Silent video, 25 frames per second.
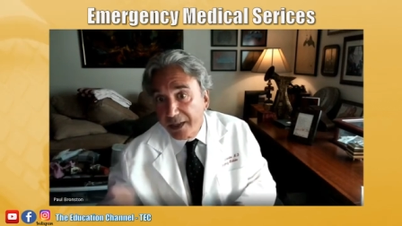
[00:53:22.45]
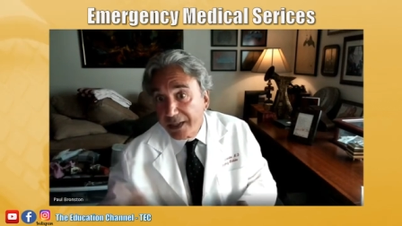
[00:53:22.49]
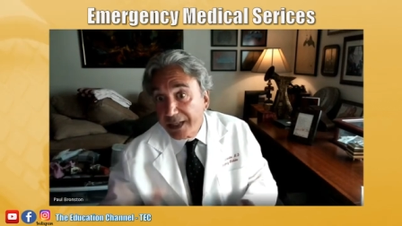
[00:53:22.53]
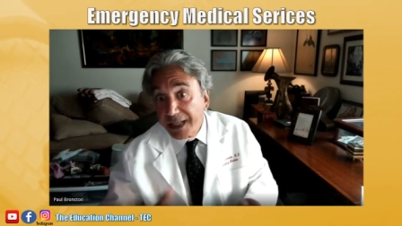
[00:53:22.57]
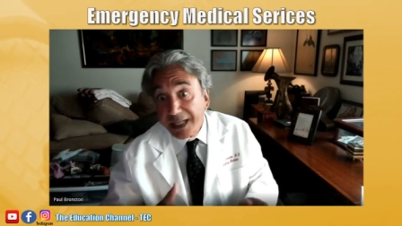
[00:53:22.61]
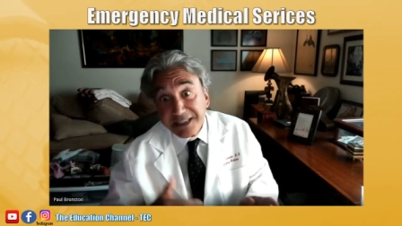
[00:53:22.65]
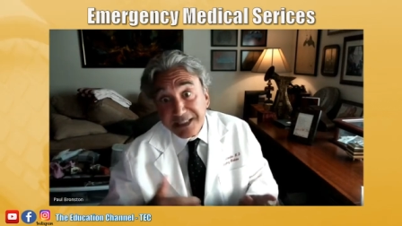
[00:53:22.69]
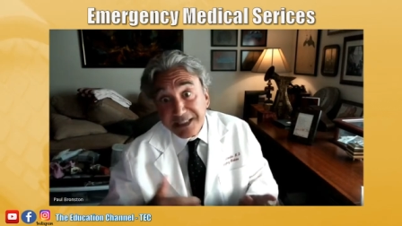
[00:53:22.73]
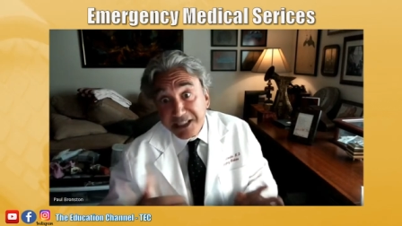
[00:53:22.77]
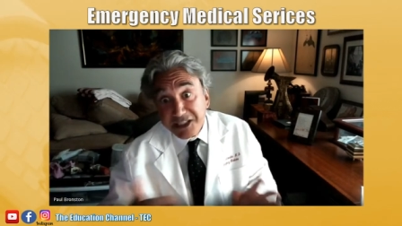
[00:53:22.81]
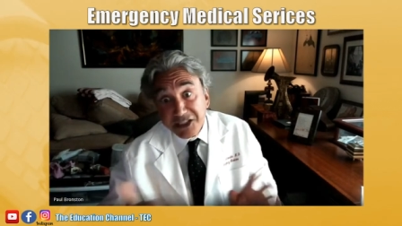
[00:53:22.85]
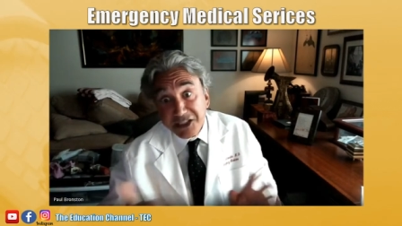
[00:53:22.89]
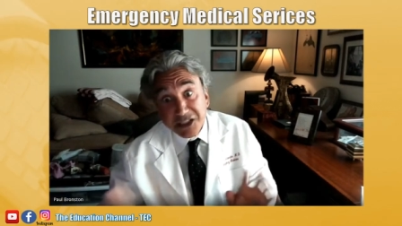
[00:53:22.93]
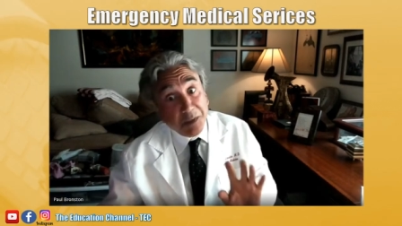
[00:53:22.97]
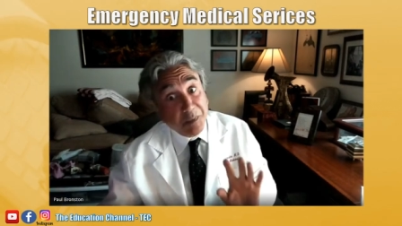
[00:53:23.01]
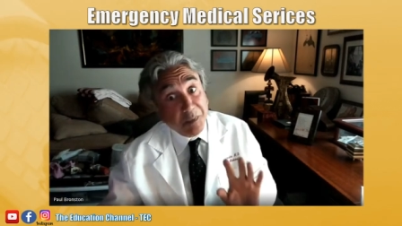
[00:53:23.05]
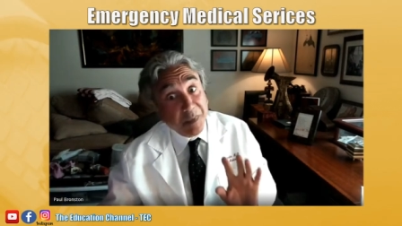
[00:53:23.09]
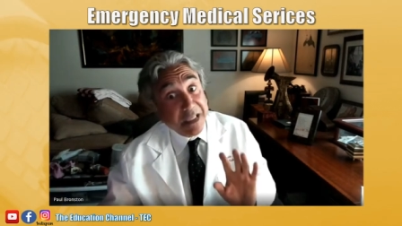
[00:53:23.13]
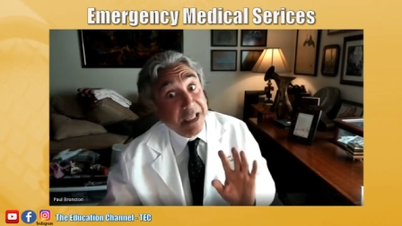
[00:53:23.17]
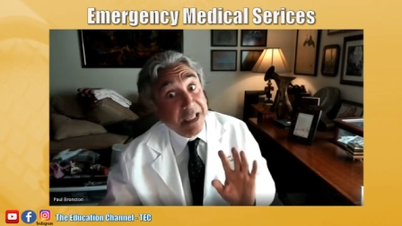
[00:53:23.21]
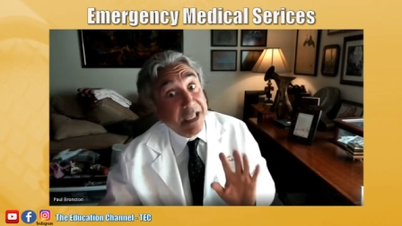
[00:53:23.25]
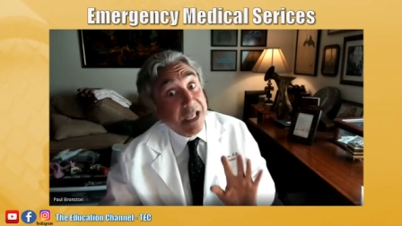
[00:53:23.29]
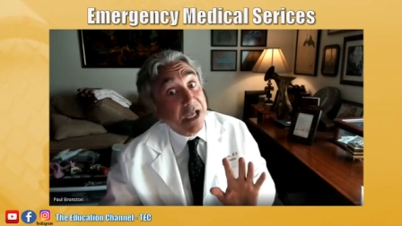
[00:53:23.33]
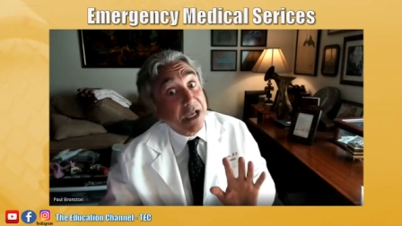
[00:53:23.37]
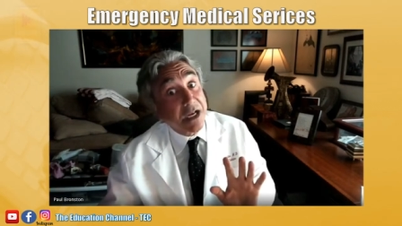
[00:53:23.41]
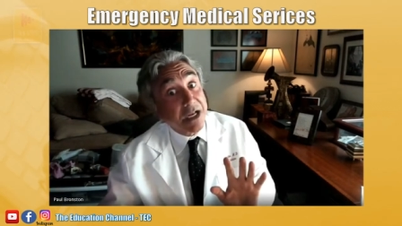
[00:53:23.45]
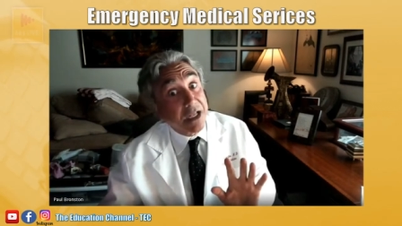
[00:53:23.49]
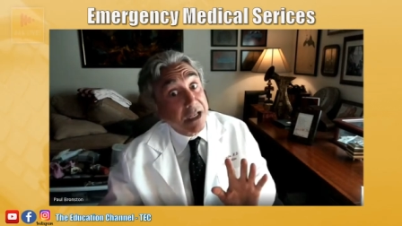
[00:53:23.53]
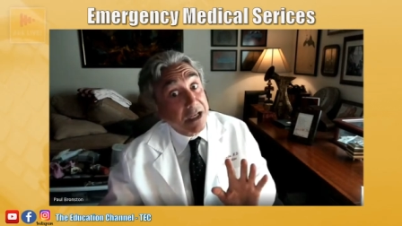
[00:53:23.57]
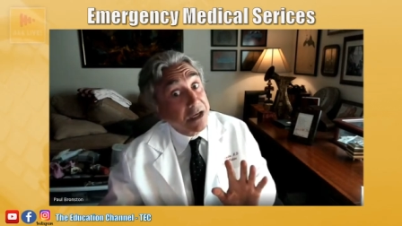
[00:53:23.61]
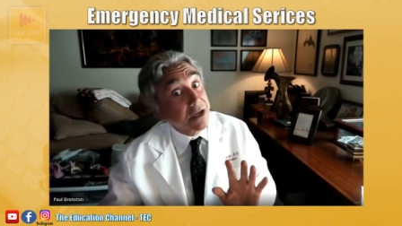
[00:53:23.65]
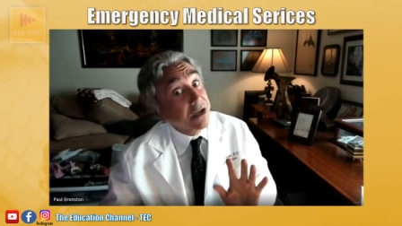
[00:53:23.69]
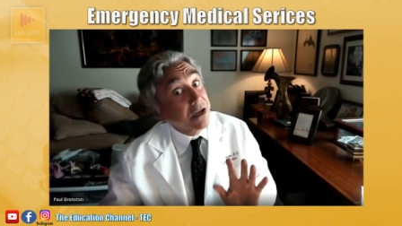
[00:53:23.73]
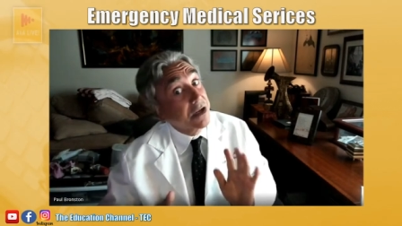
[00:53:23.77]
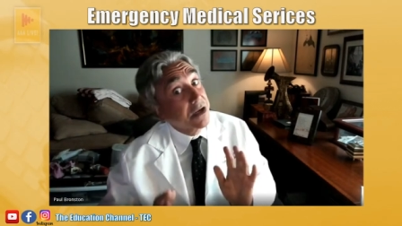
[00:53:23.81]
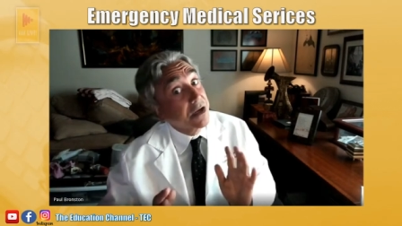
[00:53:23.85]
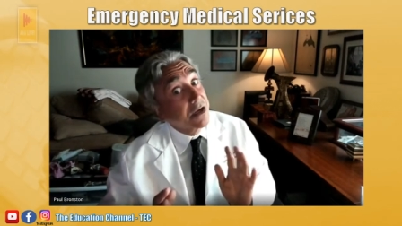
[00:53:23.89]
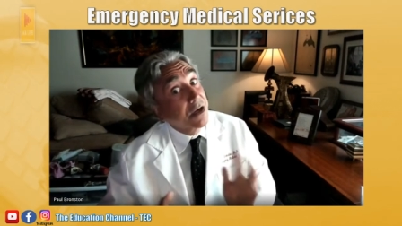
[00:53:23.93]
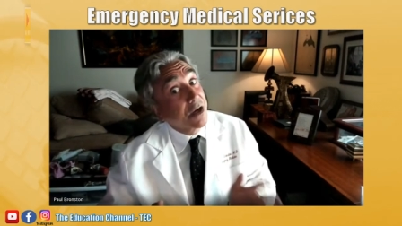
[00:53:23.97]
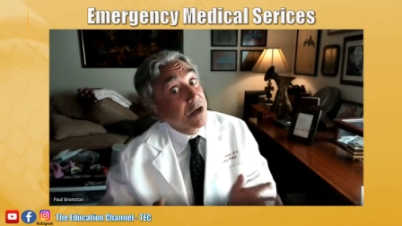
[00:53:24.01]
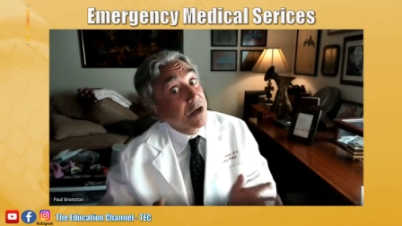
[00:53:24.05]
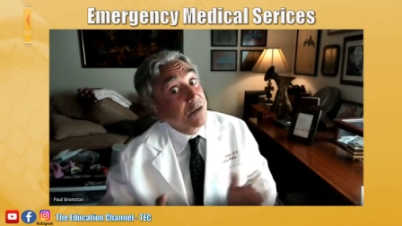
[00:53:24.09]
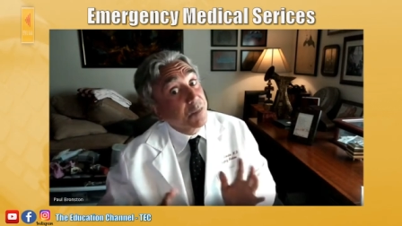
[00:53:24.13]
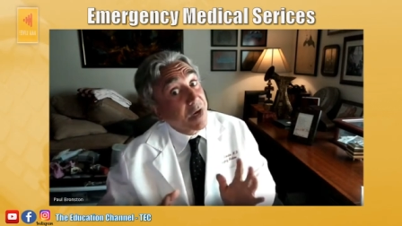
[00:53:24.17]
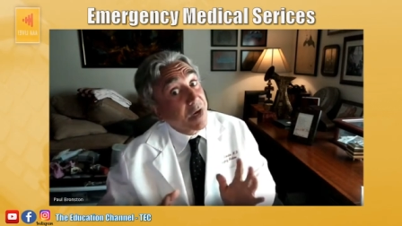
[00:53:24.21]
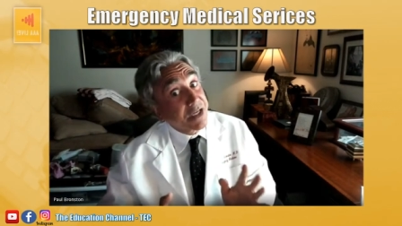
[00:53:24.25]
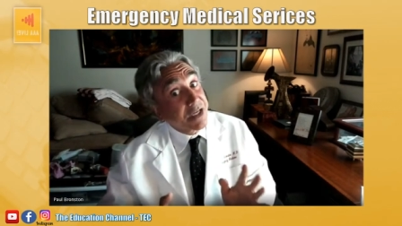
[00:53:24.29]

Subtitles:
And that's just the beginning of my